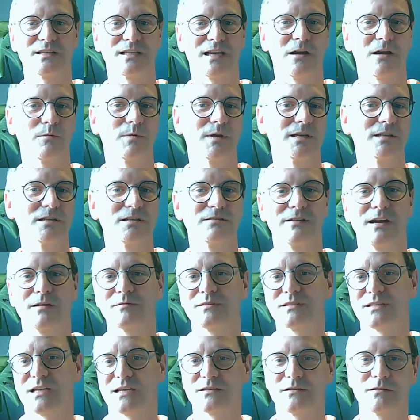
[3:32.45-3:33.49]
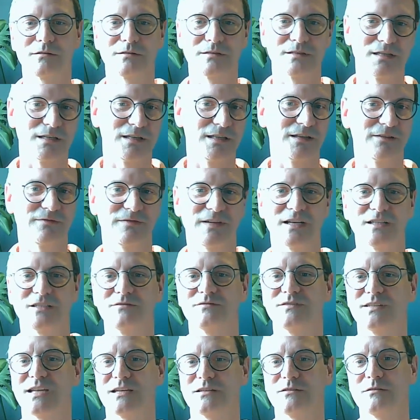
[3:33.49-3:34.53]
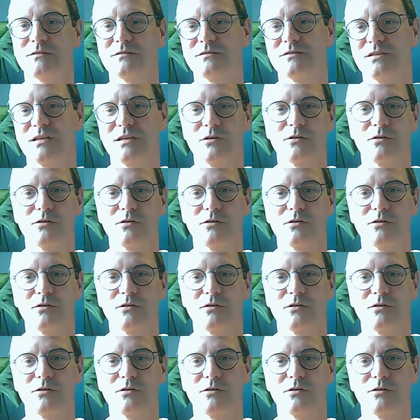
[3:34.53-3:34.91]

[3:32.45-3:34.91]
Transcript: how we interact with technology, the effect of technology